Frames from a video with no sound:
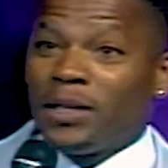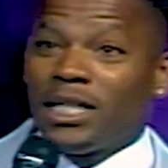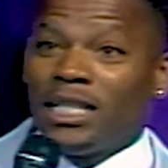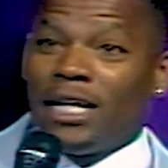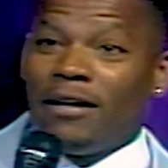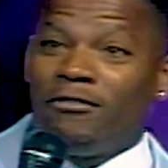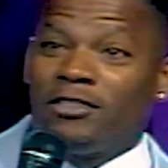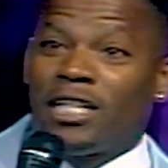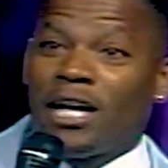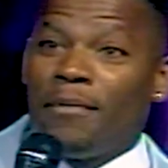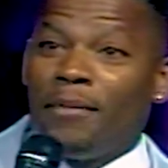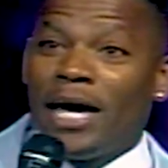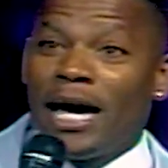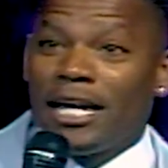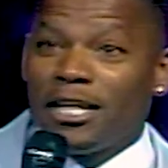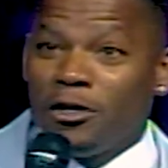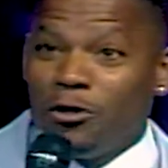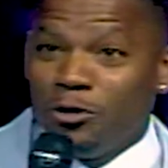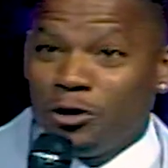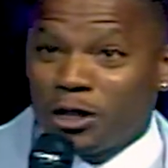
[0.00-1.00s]
they never taught me how
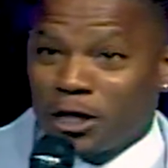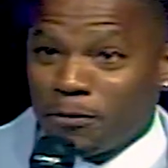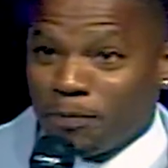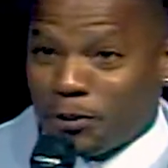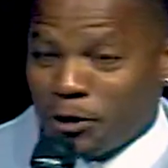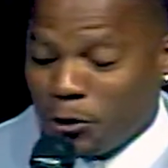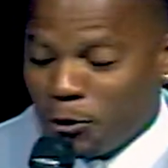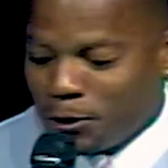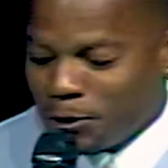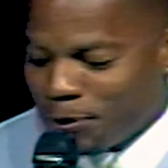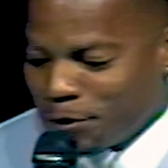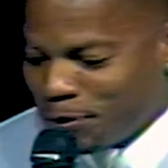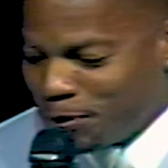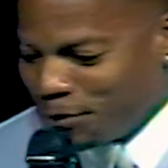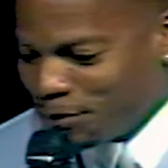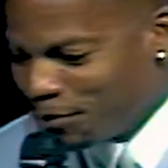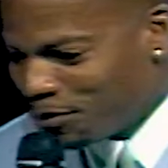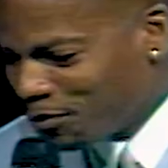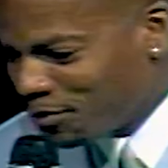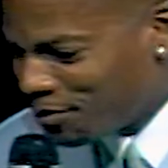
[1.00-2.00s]
to use a computer.
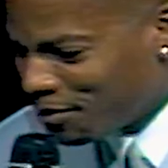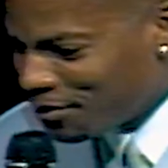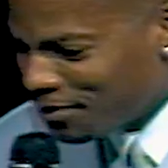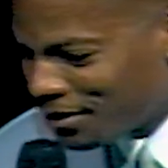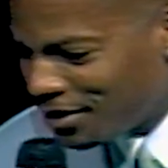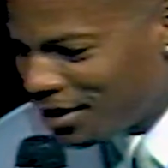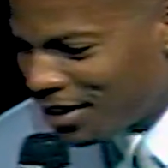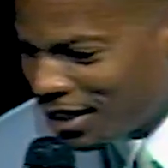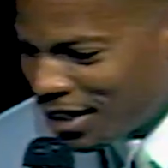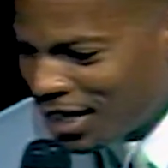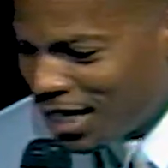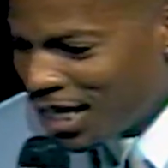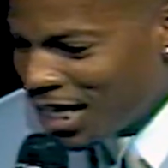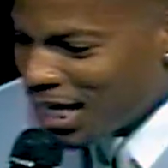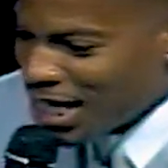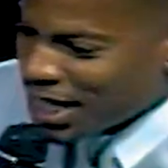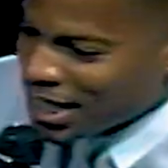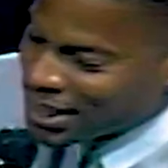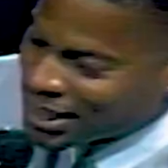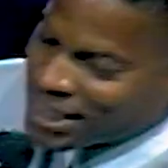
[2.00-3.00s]

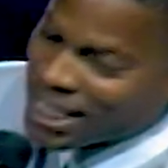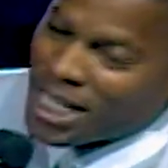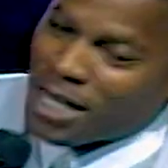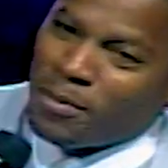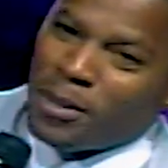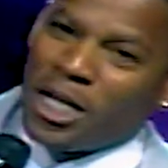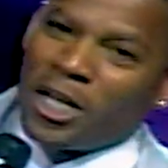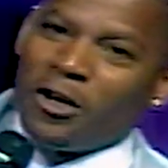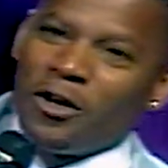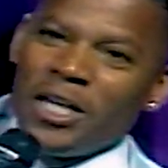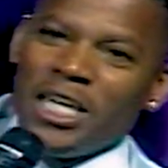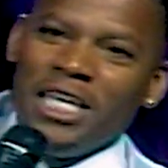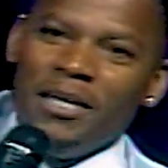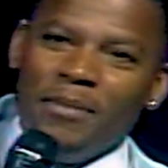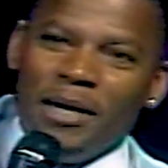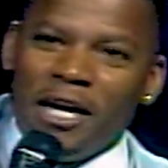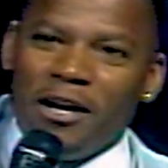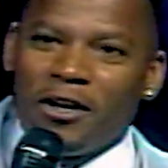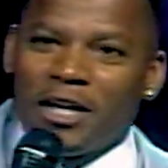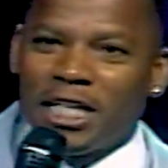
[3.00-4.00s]
Send them a little
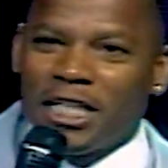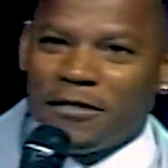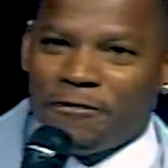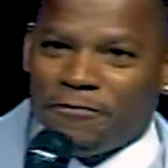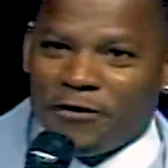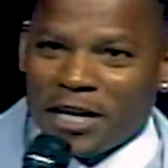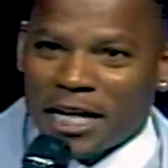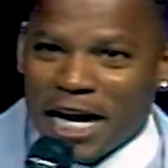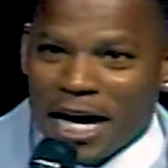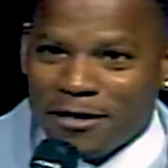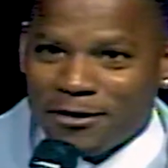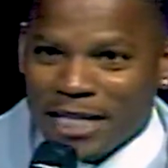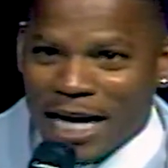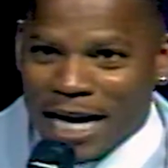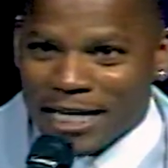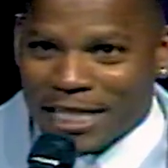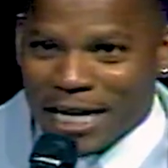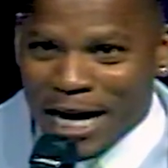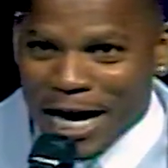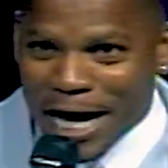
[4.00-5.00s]
email,
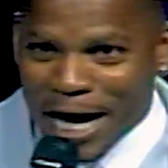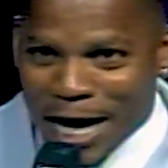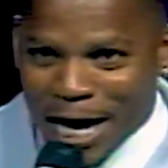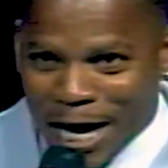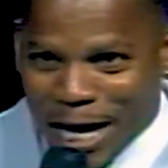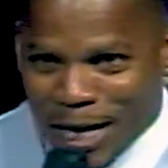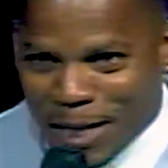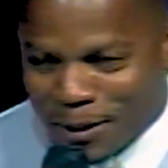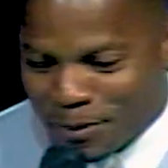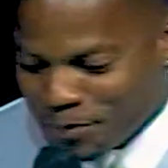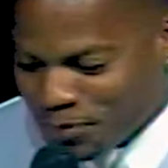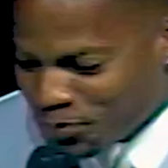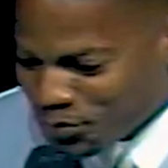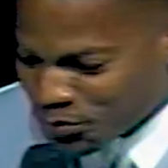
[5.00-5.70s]
getthefuckout.com.